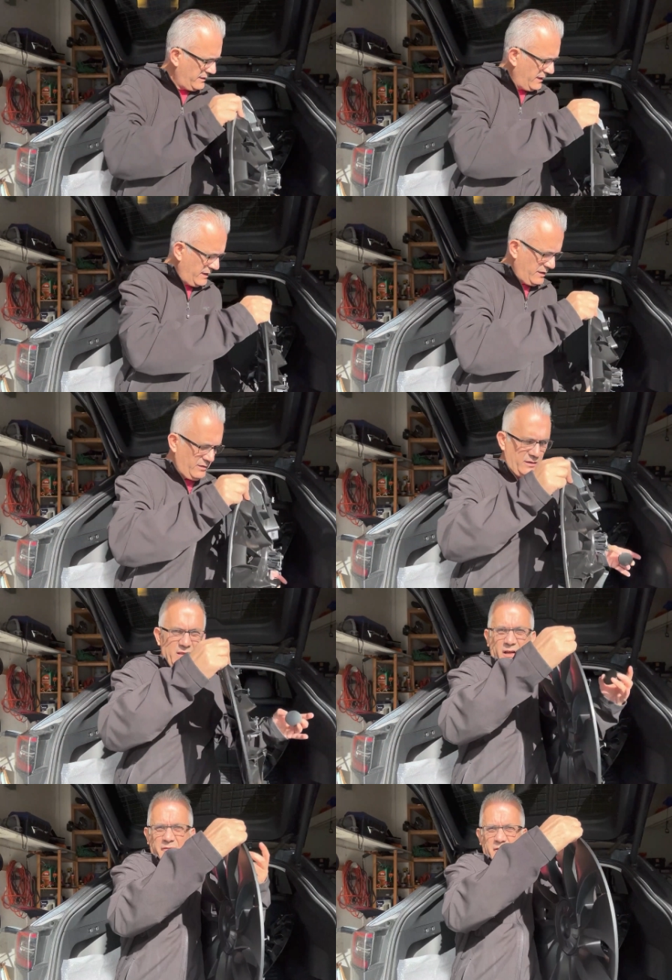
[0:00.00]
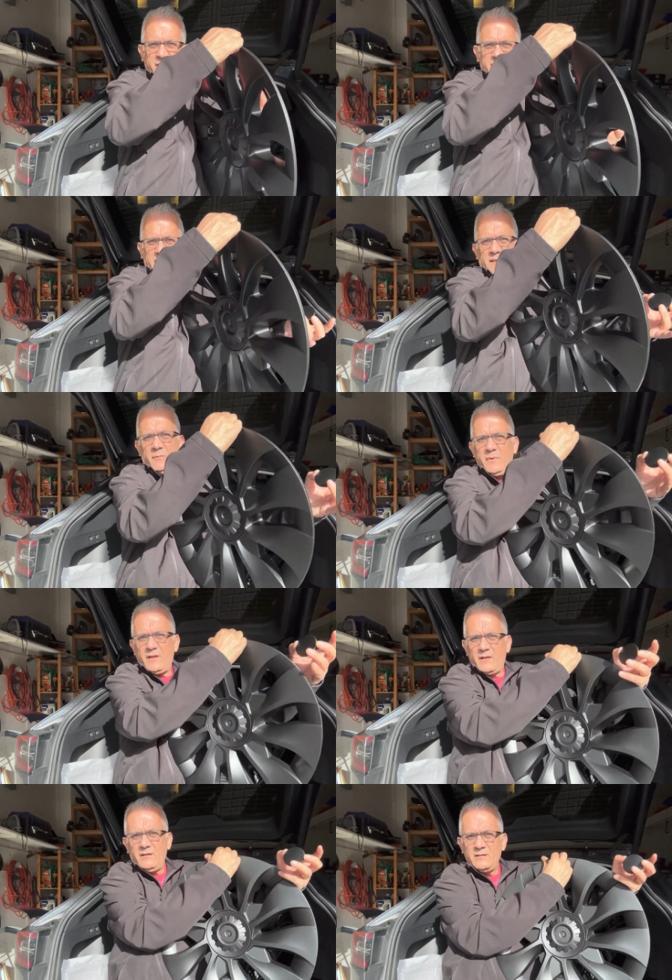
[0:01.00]
the covers in the
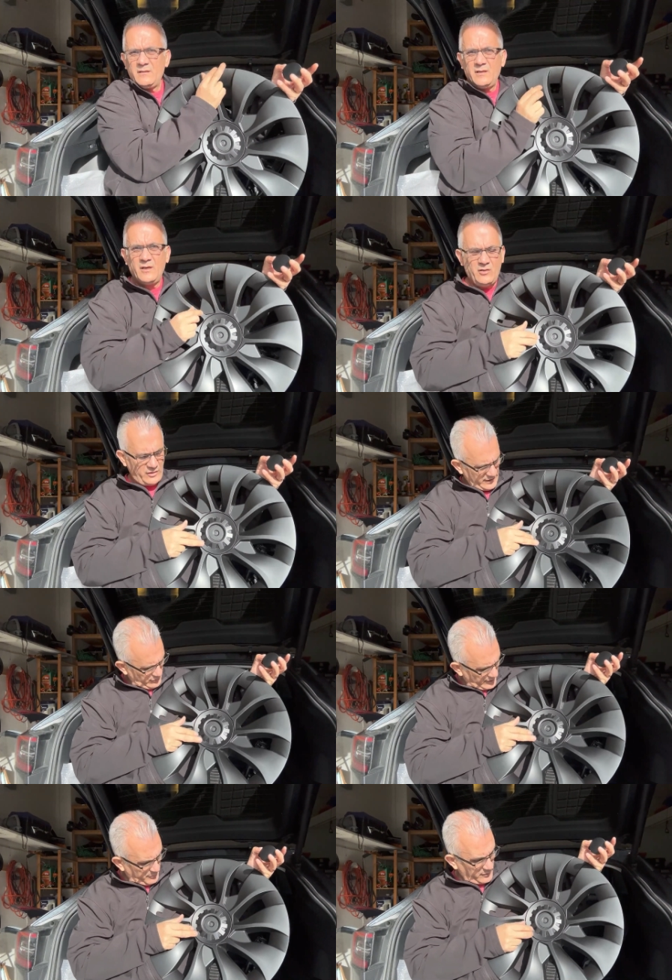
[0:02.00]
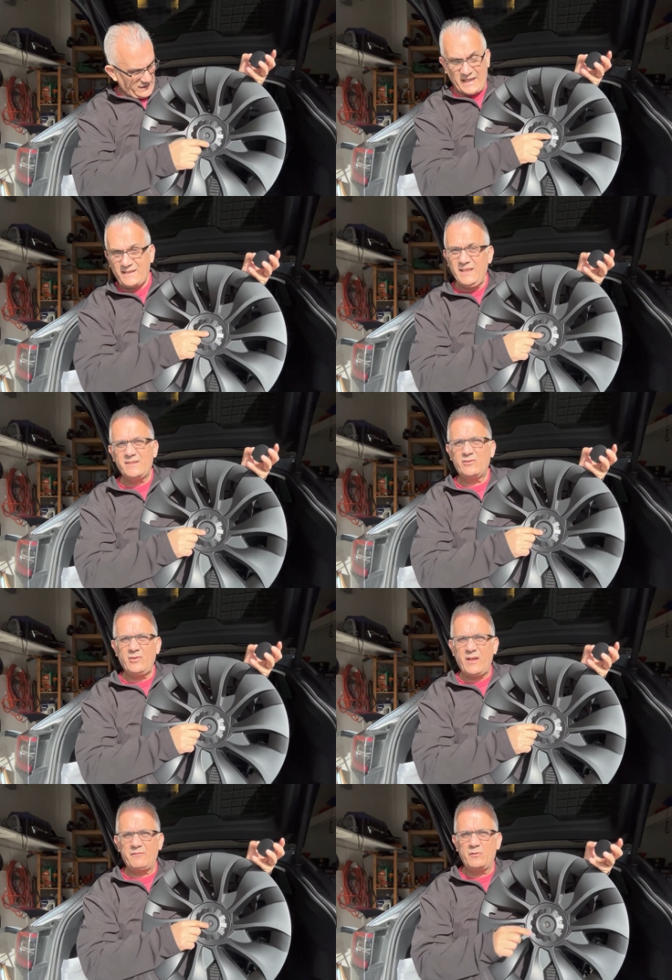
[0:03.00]
middle, okay, you can put it like this. You
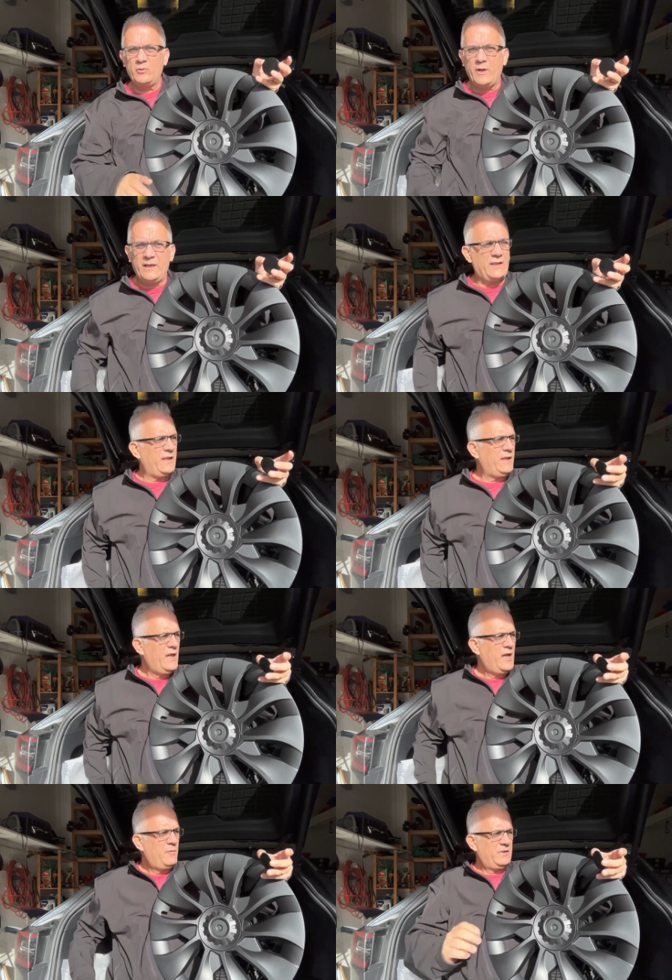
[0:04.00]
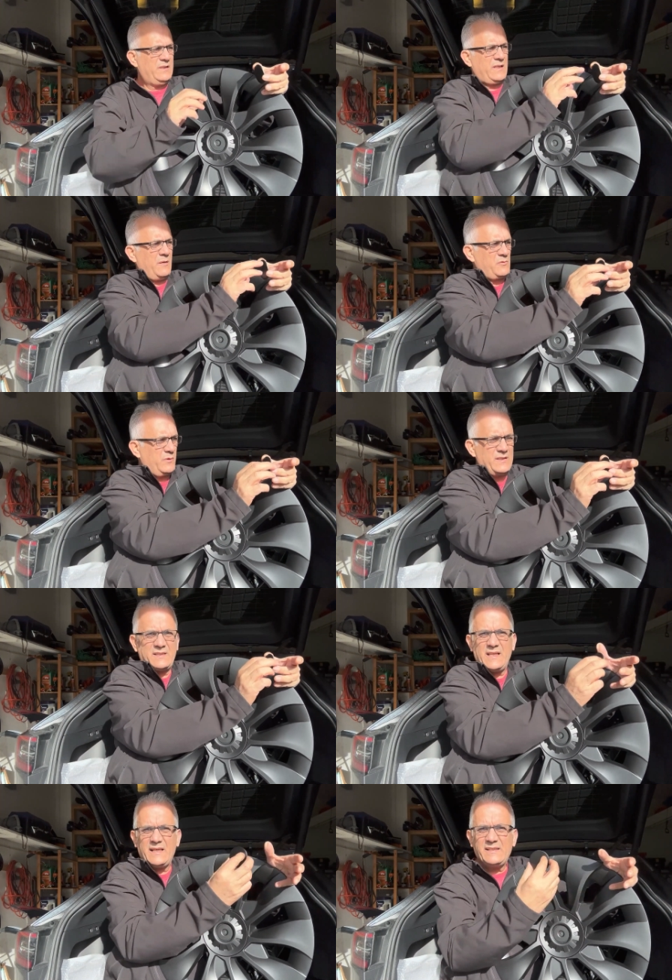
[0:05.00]
don't have to do anything, but it comes with this
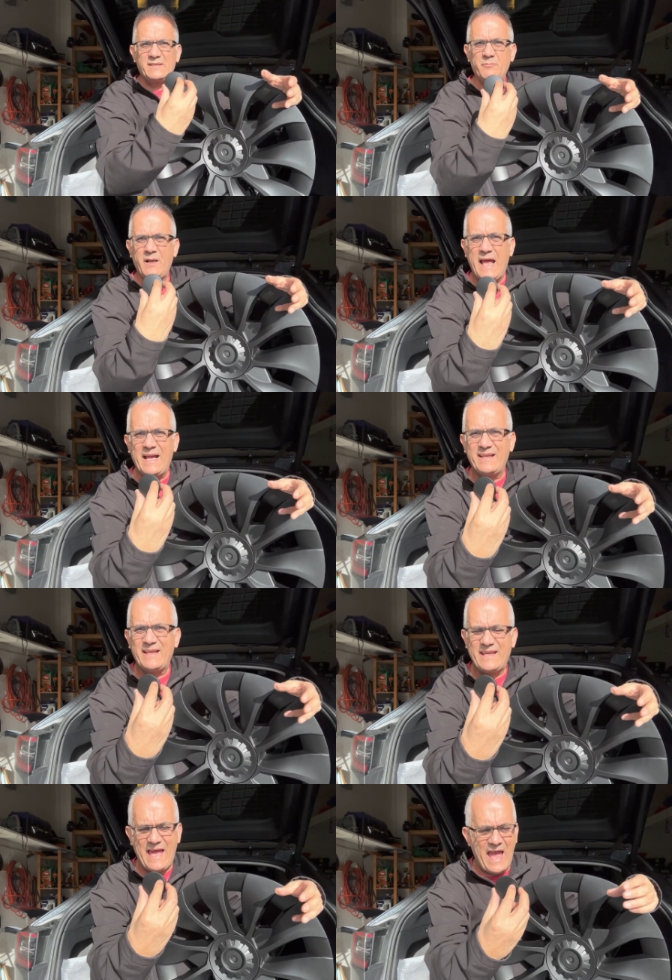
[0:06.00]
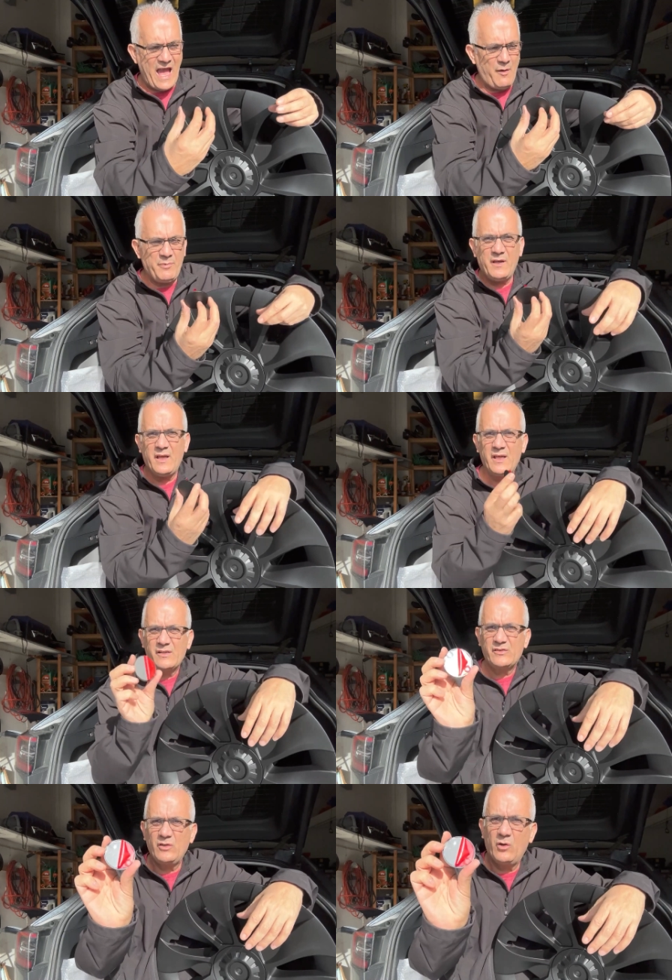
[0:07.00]
nice black cap.
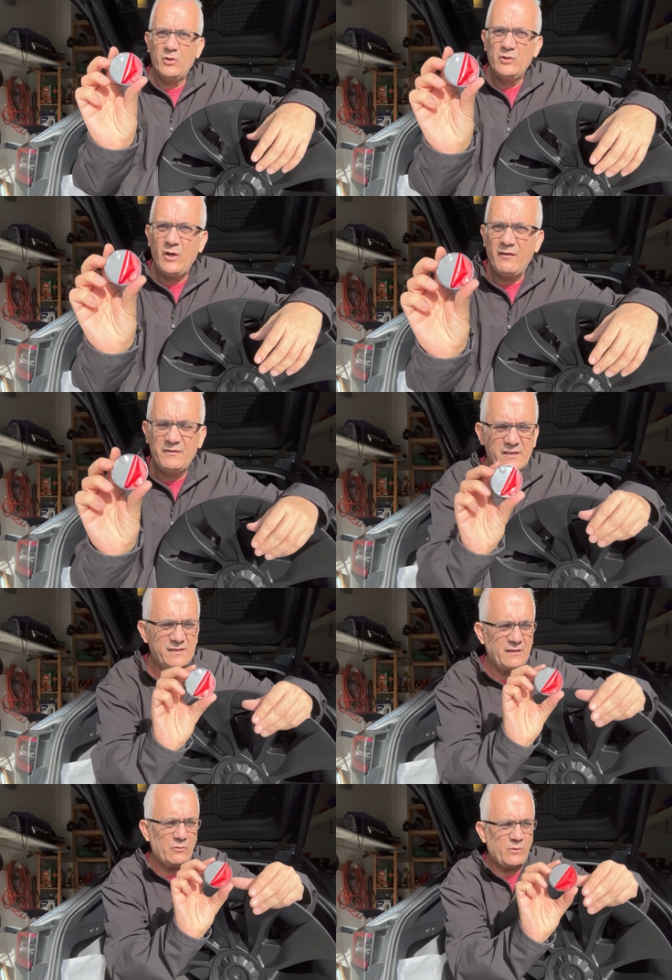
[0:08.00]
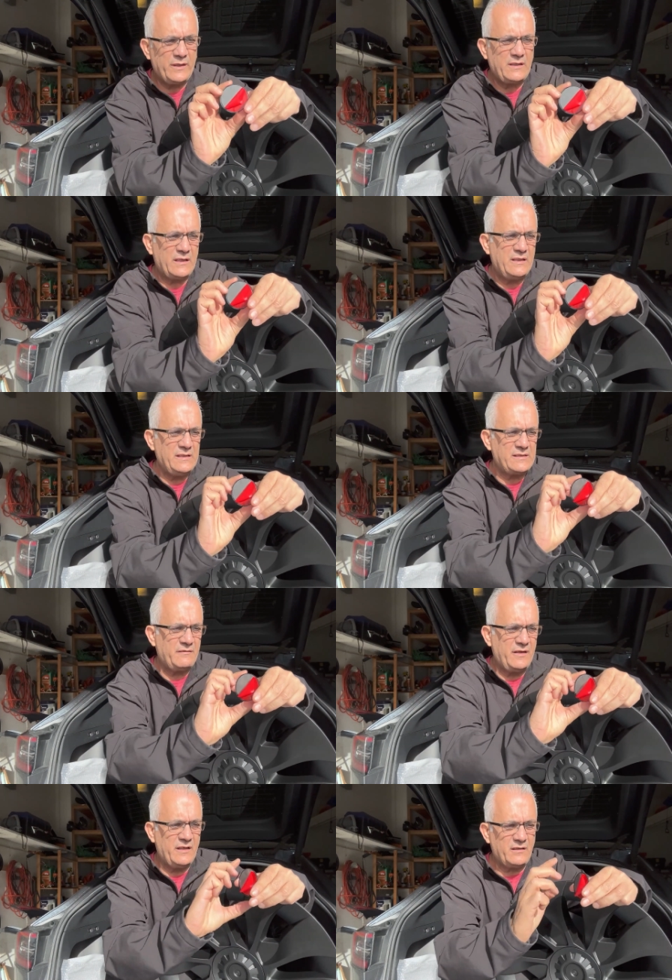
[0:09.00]
So you have this red adhesive
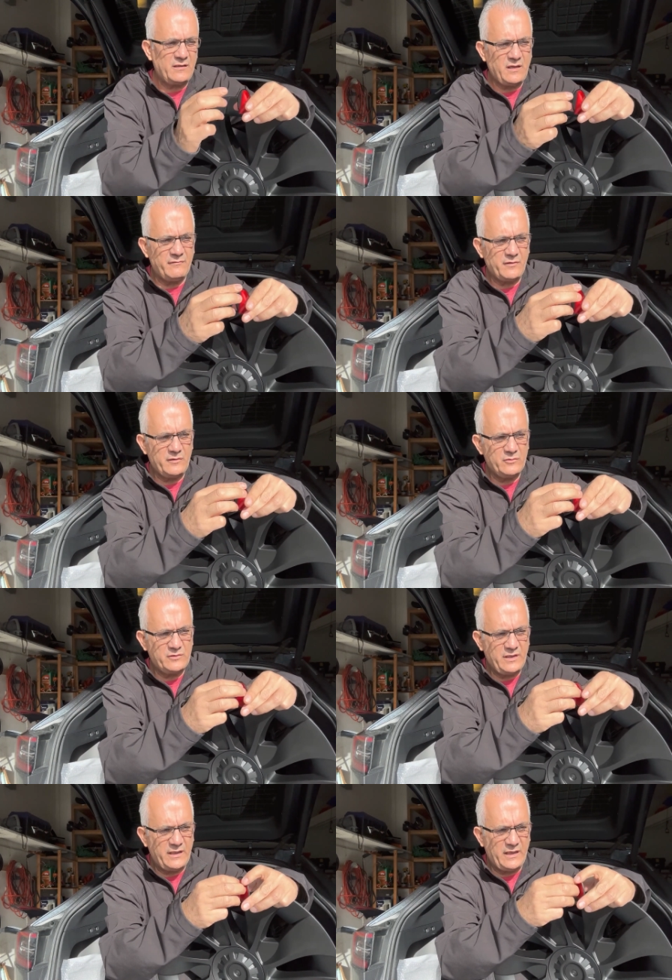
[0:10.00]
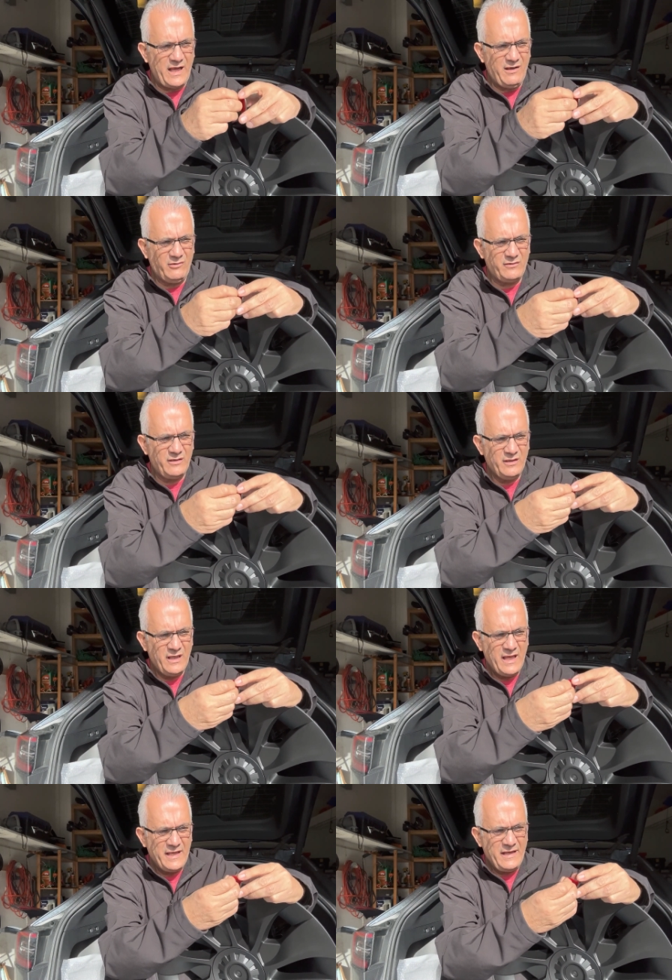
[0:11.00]
here, cover, you take it out.
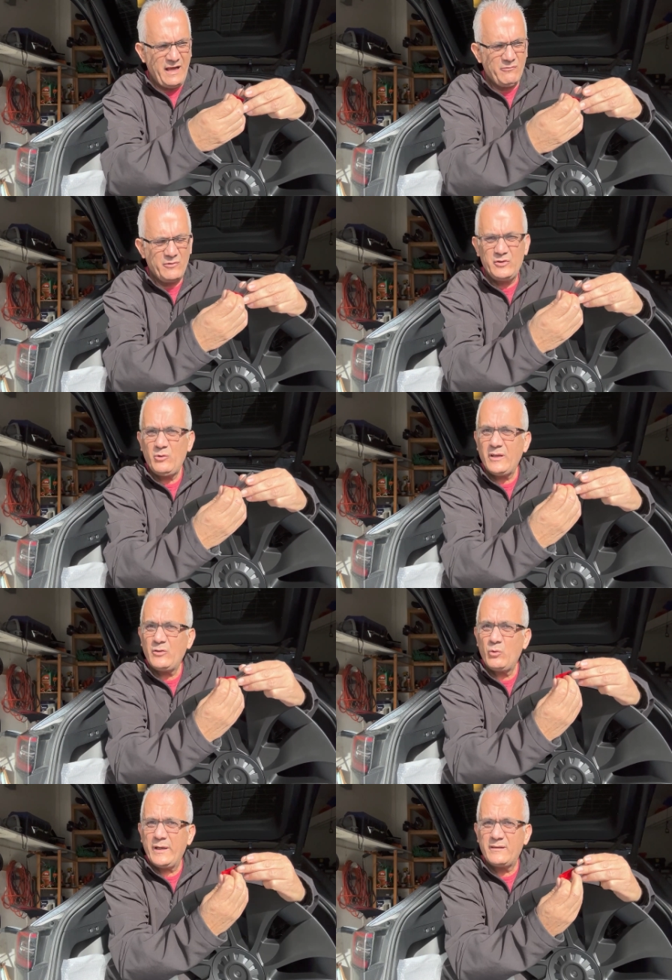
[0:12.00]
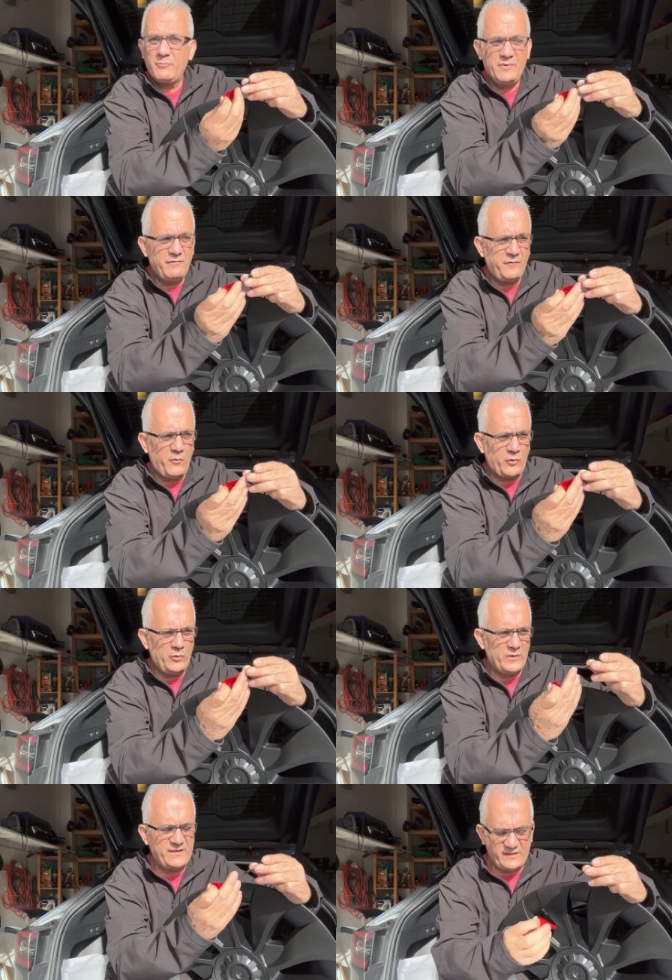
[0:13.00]
Now, you can do it before you
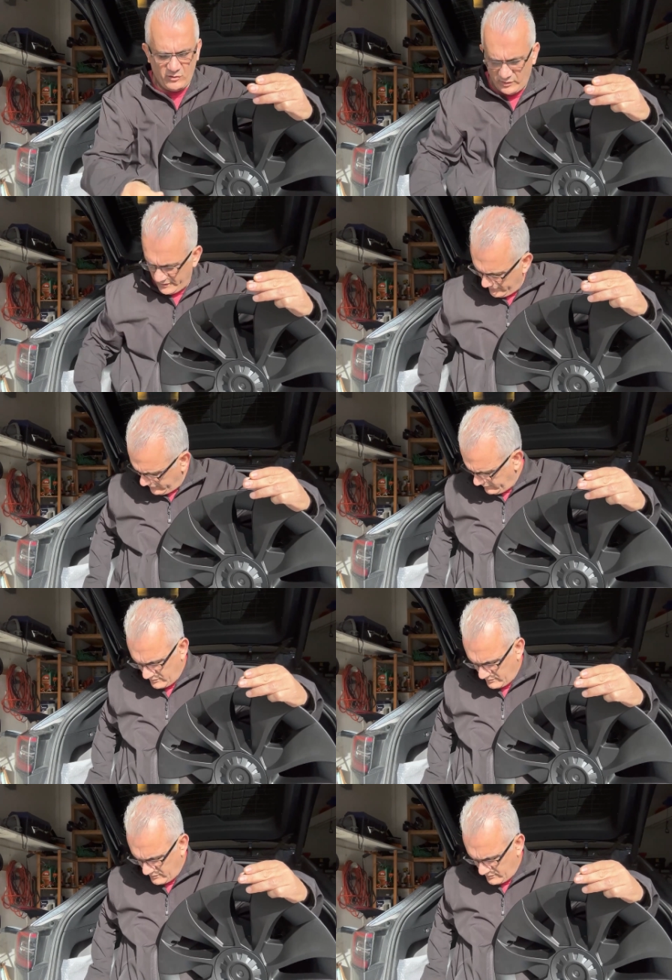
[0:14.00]
install it,